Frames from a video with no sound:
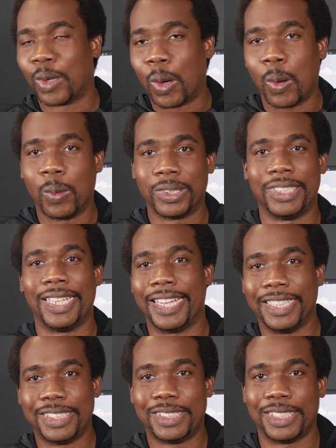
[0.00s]
old and
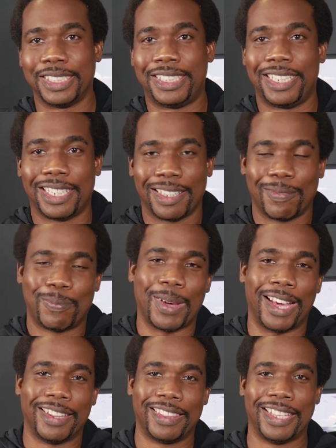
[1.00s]
ancient
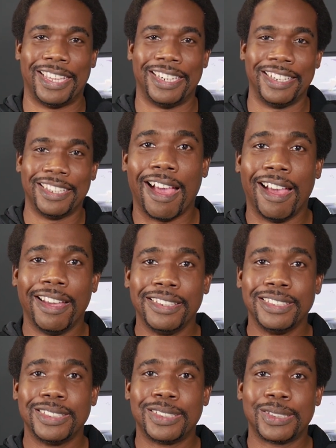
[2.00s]
back then.
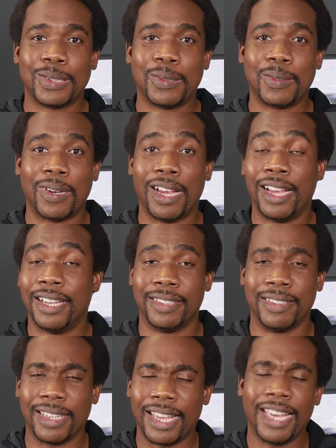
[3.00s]
And so
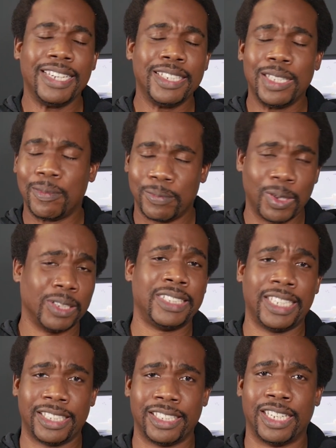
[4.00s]
I ended up not
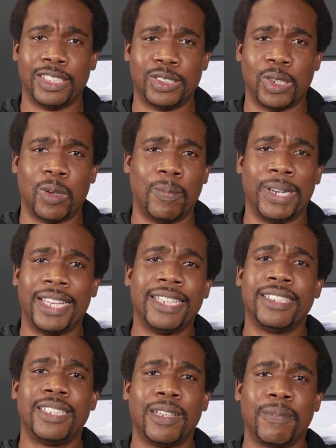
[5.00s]
taking that job, but I
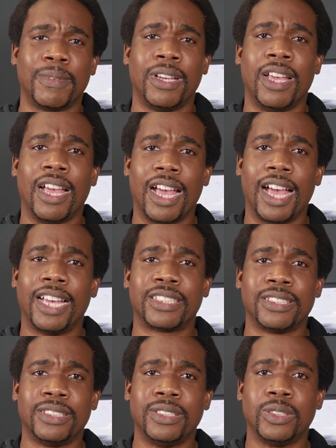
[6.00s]
ended up
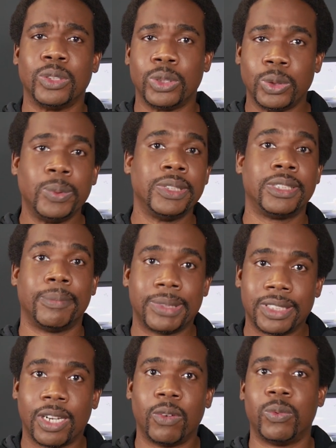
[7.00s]
actually doing some
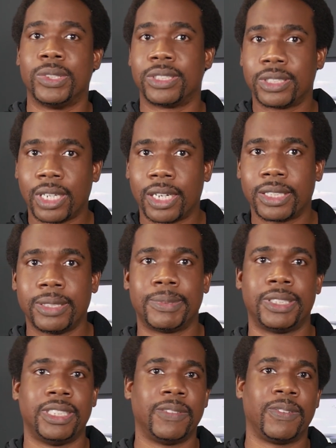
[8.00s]
stuff with startups
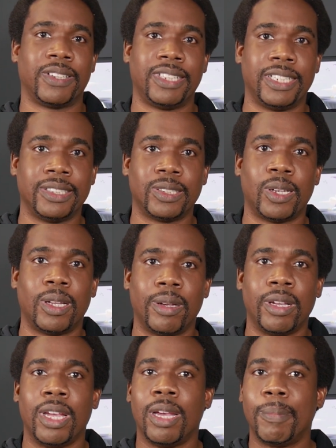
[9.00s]
and different things on
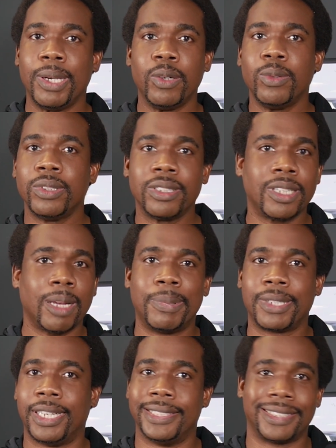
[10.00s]
my own and a couple
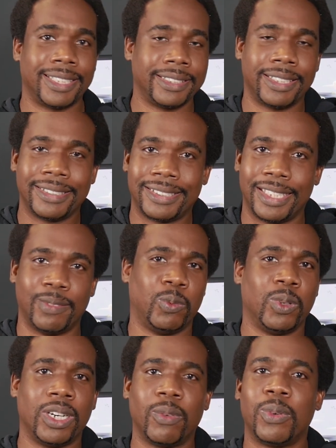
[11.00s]
guys, because I said
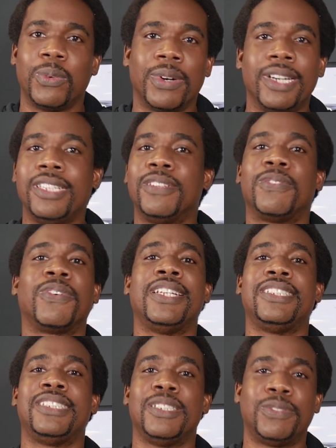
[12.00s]
we were in the
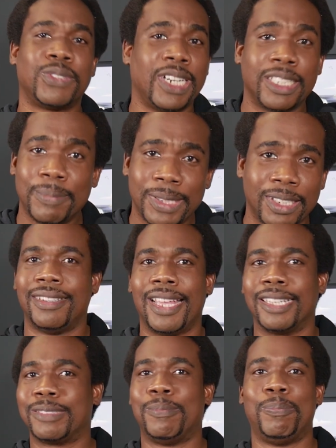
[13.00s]
frenzy of trying to be the
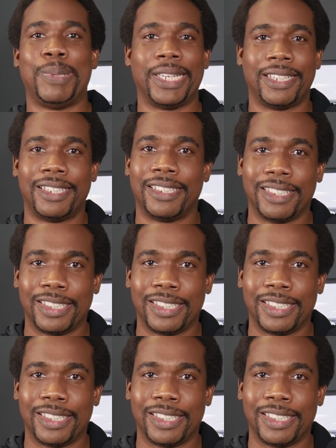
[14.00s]
next big,